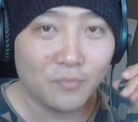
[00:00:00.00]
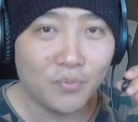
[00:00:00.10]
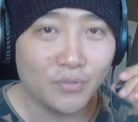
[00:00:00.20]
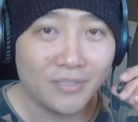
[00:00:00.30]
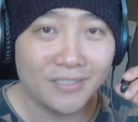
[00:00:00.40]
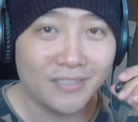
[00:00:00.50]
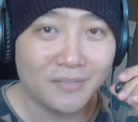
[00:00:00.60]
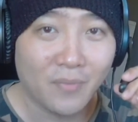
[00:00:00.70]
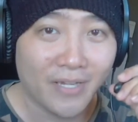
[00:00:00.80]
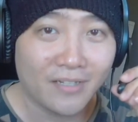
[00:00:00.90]
put this
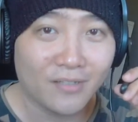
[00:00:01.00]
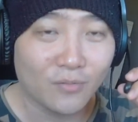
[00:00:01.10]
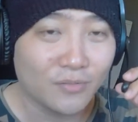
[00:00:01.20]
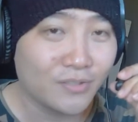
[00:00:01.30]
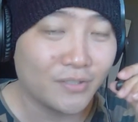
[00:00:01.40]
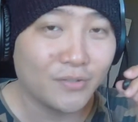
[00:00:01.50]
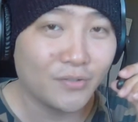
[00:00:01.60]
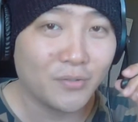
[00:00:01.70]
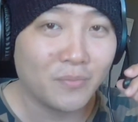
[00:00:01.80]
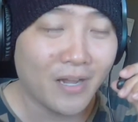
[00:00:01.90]
mic closer to
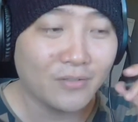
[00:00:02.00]
your mouth,